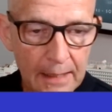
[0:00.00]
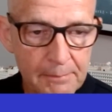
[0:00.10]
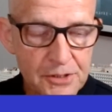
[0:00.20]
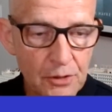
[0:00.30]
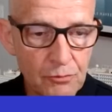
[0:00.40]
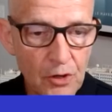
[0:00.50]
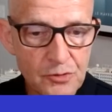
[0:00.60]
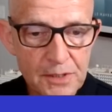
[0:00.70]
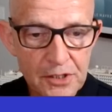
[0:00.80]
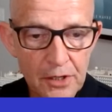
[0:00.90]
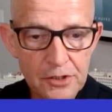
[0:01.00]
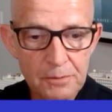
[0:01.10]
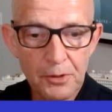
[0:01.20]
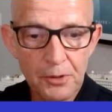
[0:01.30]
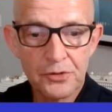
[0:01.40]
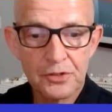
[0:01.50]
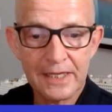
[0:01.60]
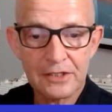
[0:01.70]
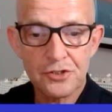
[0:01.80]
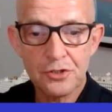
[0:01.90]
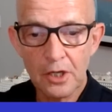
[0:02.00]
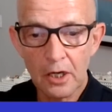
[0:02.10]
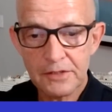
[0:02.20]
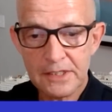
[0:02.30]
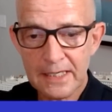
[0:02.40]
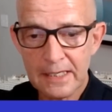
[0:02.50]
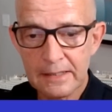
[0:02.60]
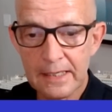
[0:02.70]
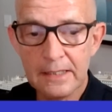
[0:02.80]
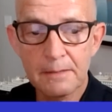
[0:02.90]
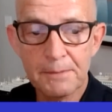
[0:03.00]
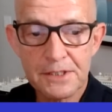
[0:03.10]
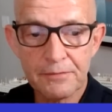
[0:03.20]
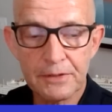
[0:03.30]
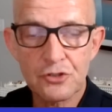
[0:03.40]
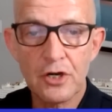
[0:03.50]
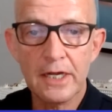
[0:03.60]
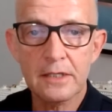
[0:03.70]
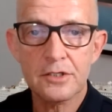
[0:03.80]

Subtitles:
So Rosemary's going to Perth next June after taking the Indian Pacific train.